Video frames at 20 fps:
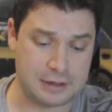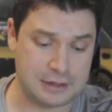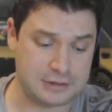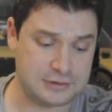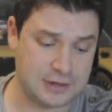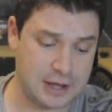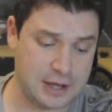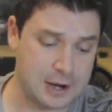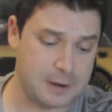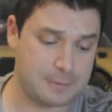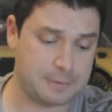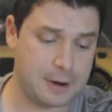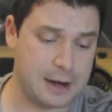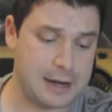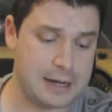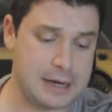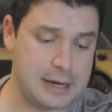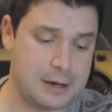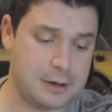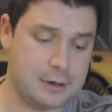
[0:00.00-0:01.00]
on this setup
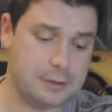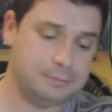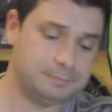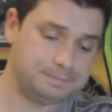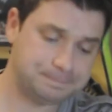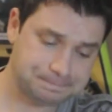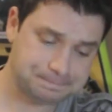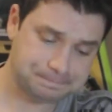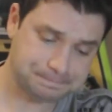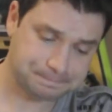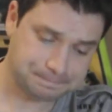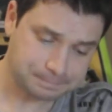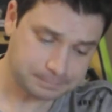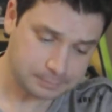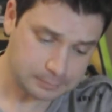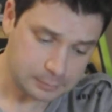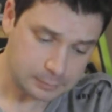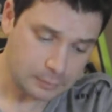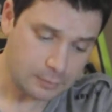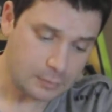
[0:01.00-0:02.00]
right here.
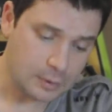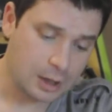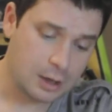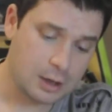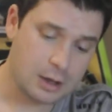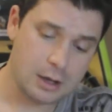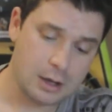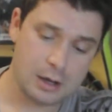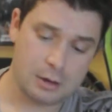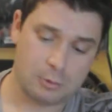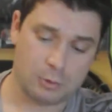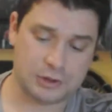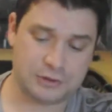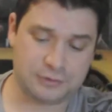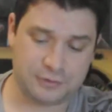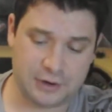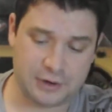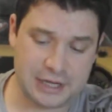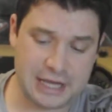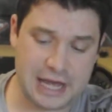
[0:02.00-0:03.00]

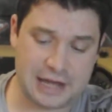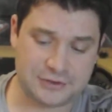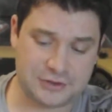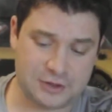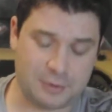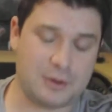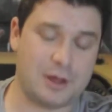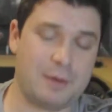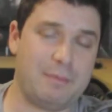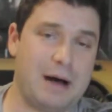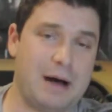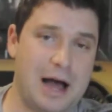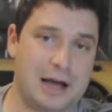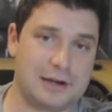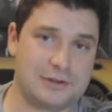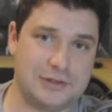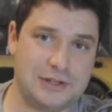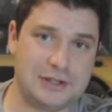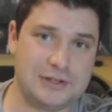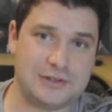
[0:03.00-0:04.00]
What's funny, on some of the
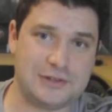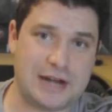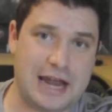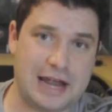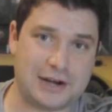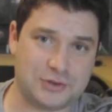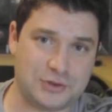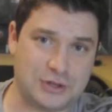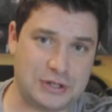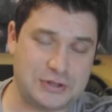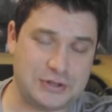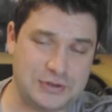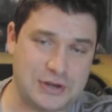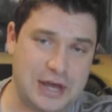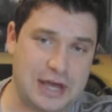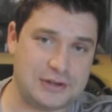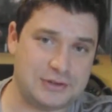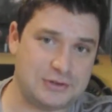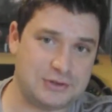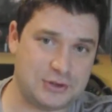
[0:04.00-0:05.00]
boxes it actually
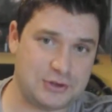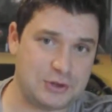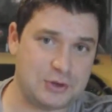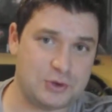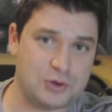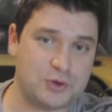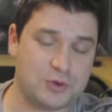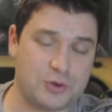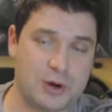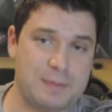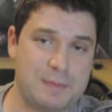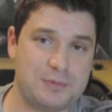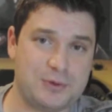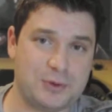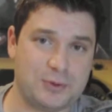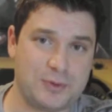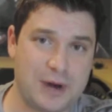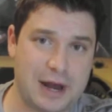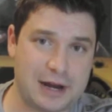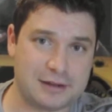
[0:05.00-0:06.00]
says to
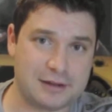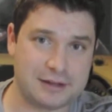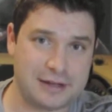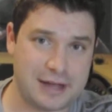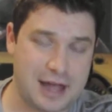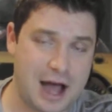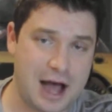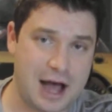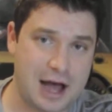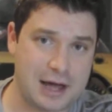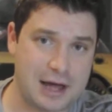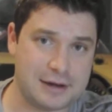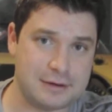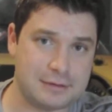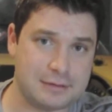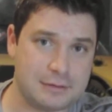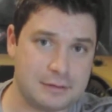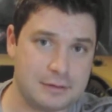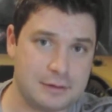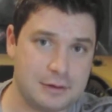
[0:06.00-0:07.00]
drip directly
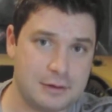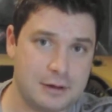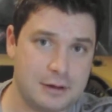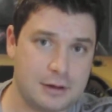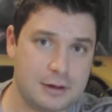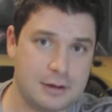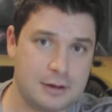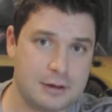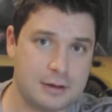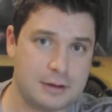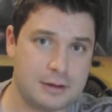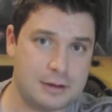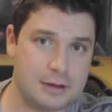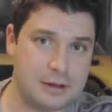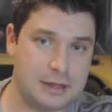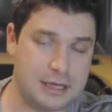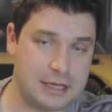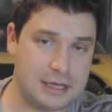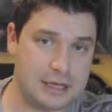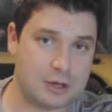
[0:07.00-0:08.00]
on
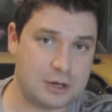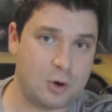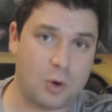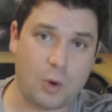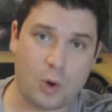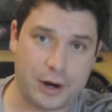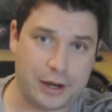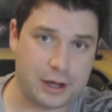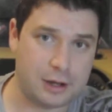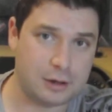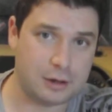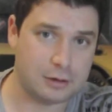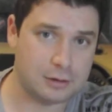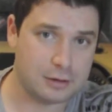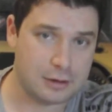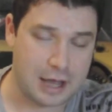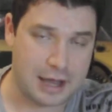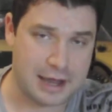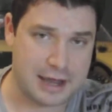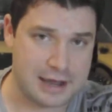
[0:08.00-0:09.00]
the
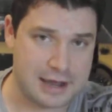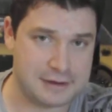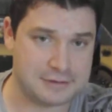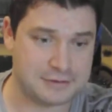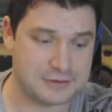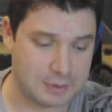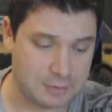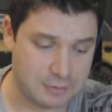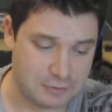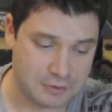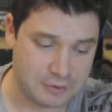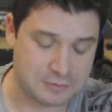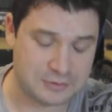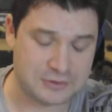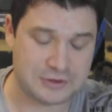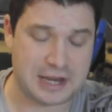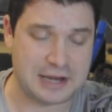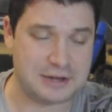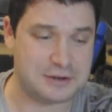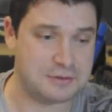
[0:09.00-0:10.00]
coil, and some of
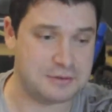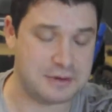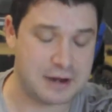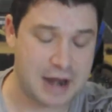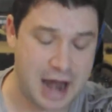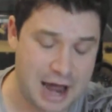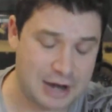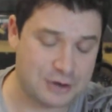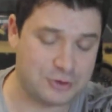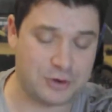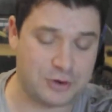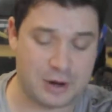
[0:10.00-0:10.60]
them say do